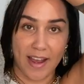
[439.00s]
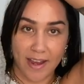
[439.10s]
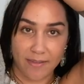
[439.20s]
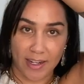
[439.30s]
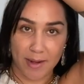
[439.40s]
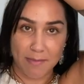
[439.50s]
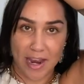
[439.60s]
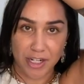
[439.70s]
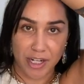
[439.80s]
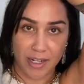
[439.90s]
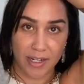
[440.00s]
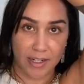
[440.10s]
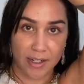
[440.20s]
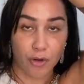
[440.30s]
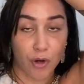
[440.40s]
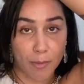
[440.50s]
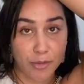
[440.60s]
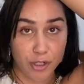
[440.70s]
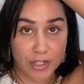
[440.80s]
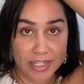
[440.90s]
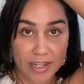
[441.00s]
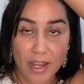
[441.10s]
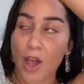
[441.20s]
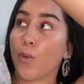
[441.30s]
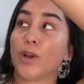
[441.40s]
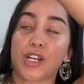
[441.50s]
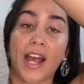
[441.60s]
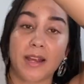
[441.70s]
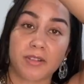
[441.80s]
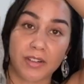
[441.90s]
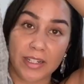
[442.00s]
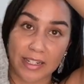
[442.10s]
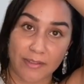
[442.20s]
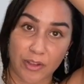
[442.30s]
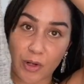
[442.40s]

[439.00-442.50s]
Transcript: have like a matching crop jersey, which I absolutely love the